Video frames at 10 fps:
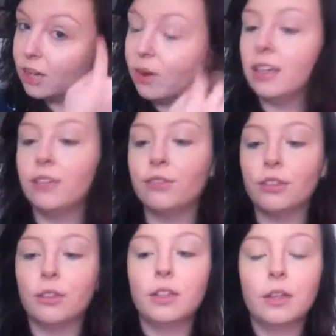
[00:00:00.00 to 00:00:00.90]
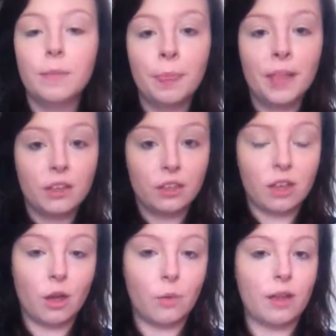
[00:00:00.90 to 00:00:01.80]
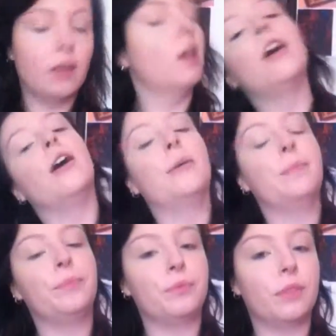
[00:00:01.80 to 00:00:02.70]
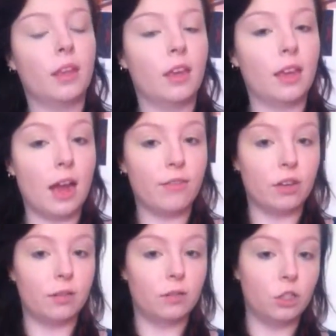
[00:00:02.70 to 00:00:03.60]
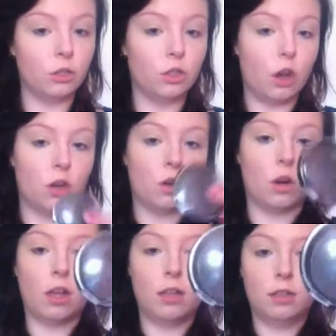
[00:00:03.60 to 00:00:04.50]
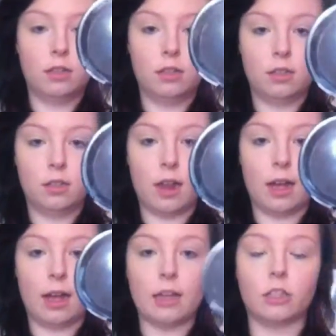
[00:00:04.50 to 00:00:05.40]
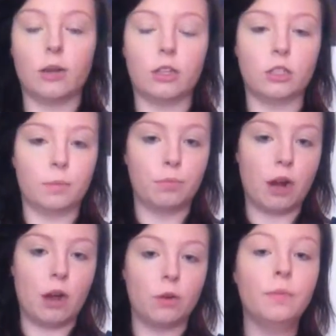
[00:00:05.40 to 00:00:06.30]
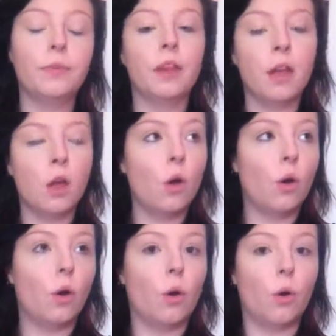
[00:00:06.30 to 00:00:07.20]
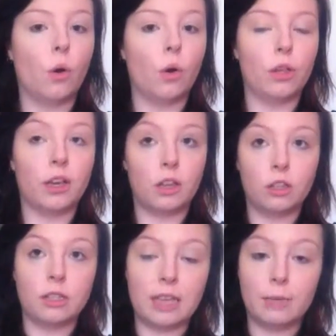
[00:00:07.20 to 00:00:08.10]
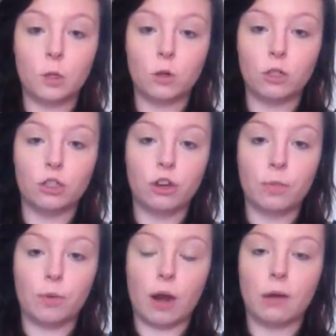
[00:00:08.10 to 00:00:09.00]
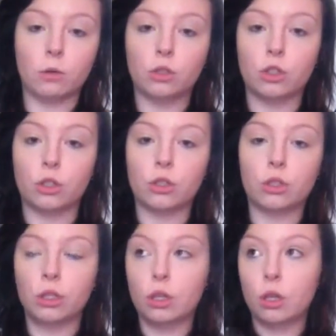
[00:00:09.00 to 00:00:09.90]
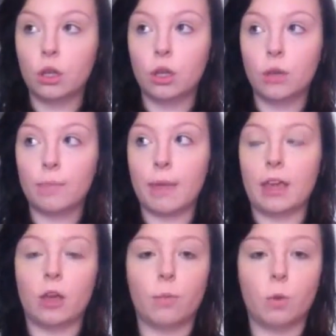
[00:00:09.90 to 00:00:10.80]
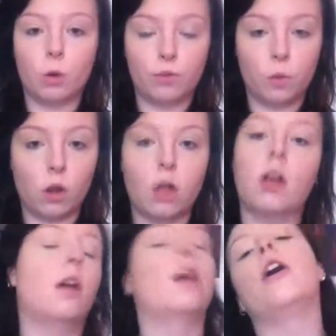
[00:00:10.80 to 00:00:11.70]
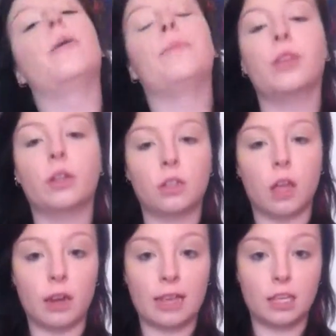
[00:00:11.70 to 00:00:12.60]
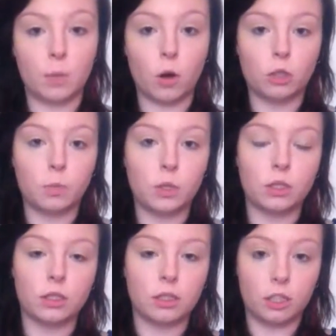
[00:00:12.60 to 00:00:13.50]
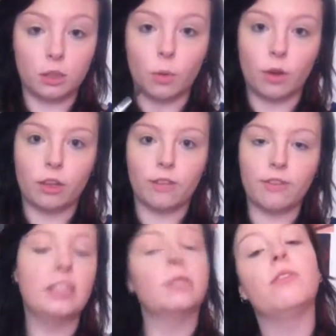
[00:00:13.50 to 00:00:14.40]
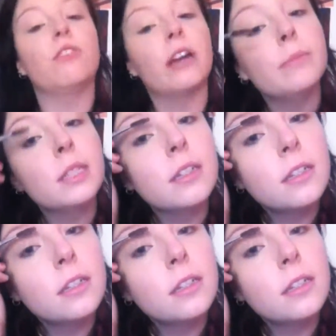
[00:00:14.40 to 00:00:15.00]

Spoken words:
quite different. So you can either use a darker colour, like I do, I use a brown, or you can use the same colour as your own brows, just make them look fuller and less sparse, because you do want your face to be framed.